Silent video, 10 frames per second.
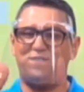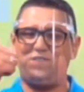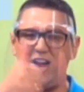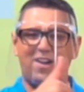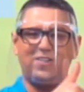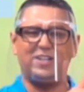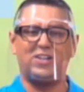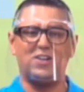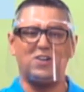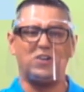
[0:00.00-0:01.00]
Very
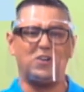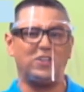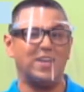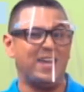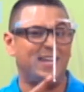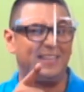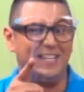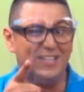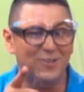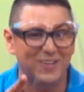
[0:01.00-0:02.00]
good.
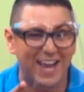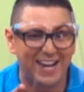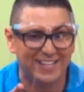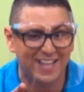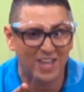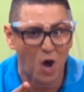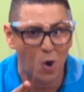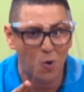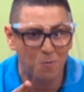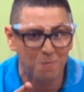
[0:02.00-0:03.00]
Did you get it at
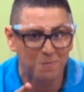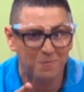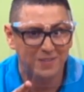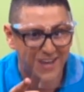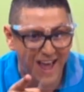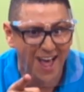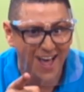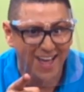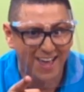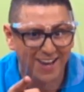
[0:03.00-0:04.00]
home? Yeah?
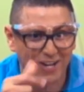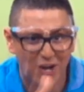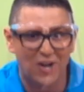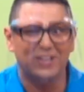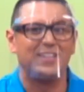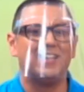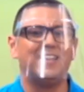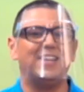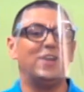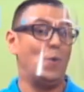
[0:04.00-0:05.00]
Good.
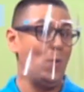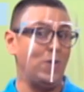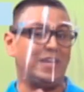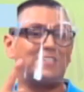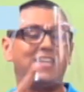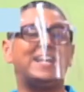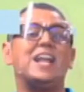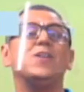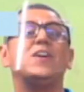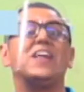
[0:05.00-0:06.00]
Oh, let's take a
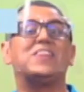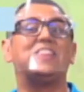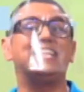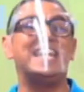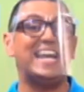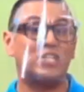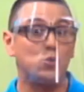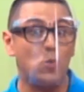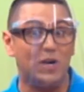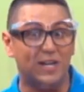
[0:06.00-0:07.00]
look at the next
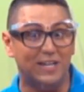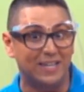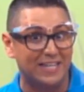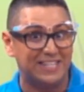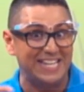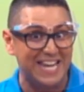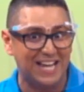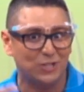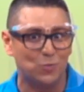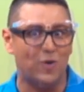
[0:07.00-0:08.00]
one. The
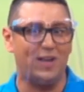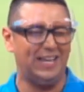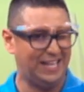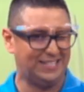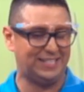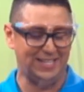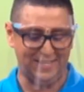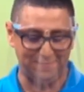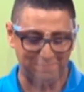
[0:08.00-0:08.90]
next one. Let's see.